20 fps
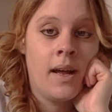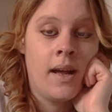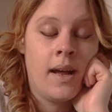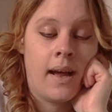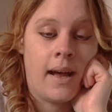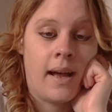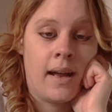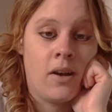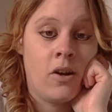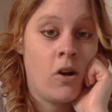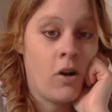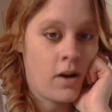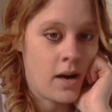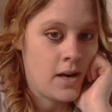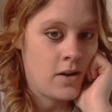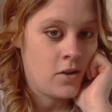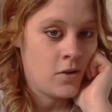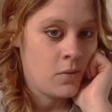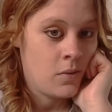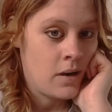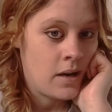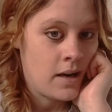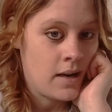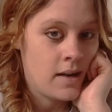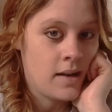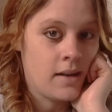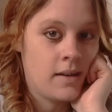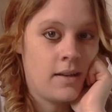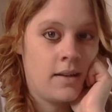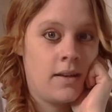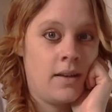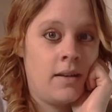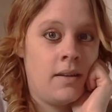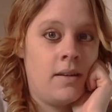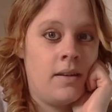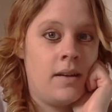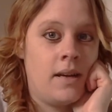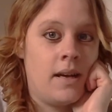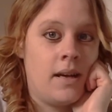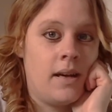and not go to work,
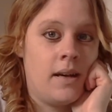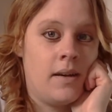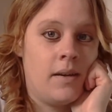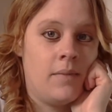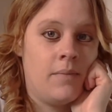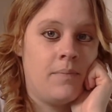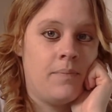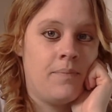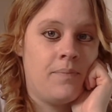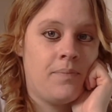and